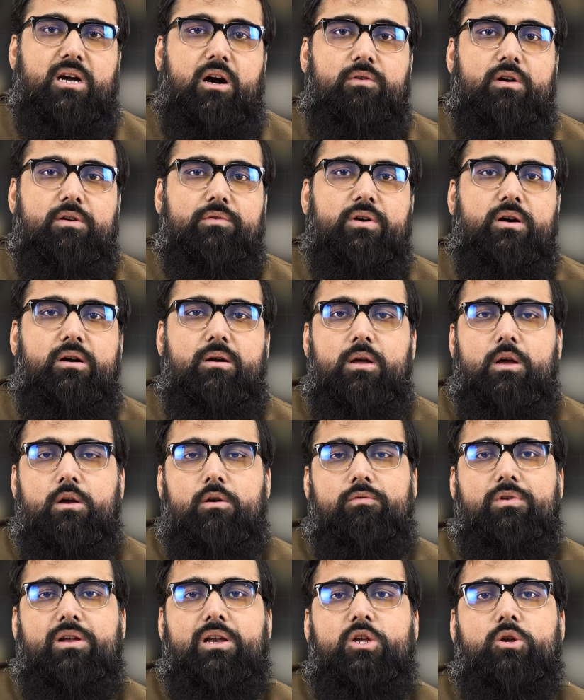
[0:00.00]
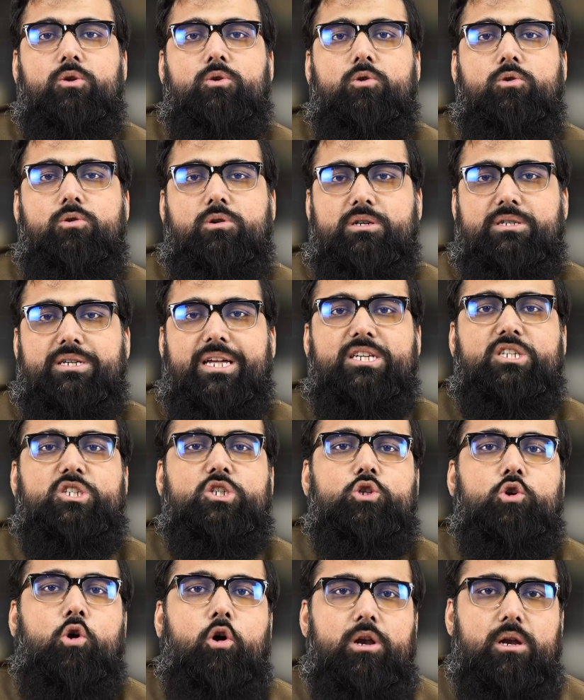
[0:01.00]
however, will
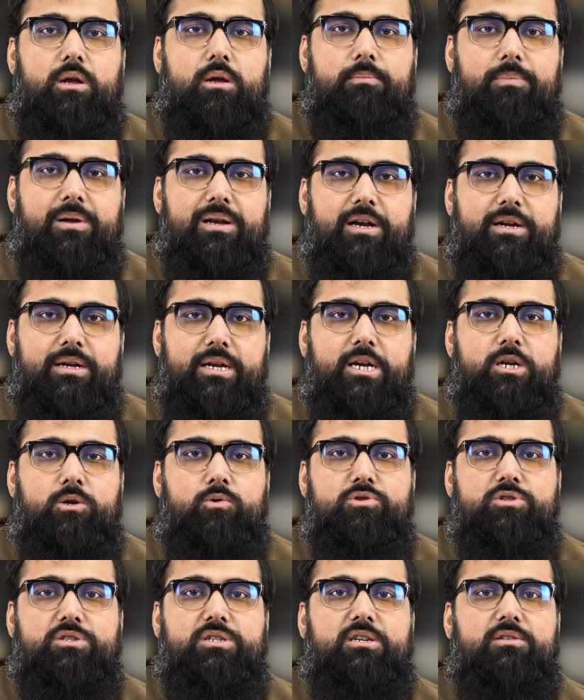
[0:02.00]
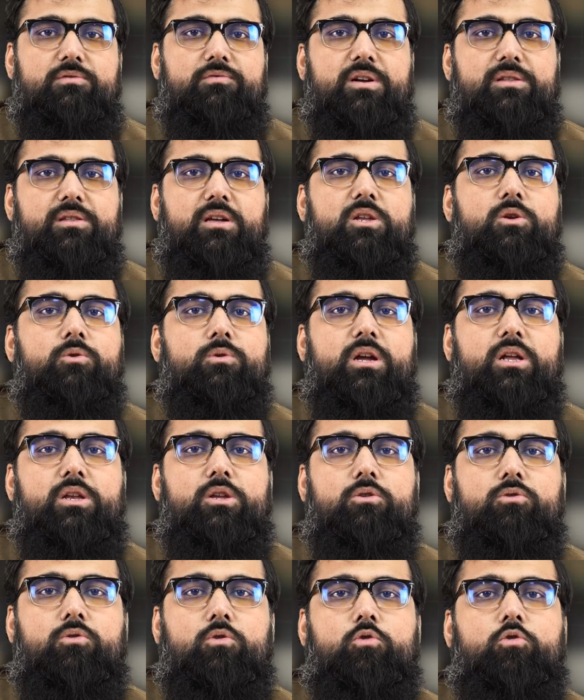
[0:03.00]
test your ability to see whether you can
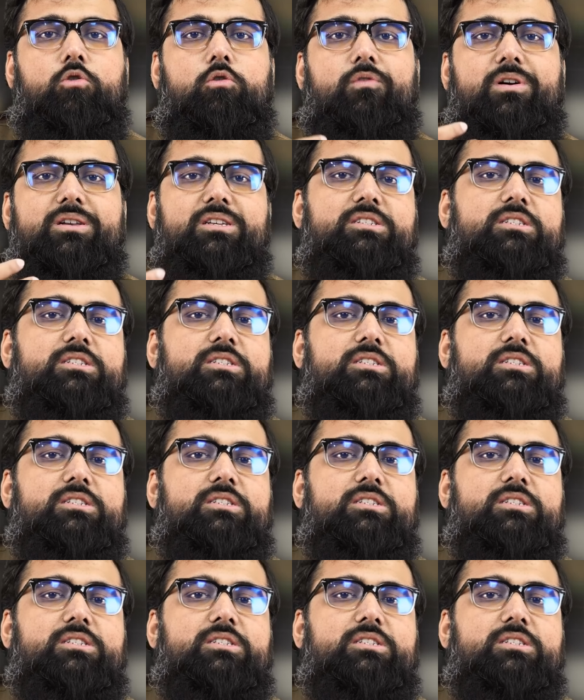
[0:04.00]
go one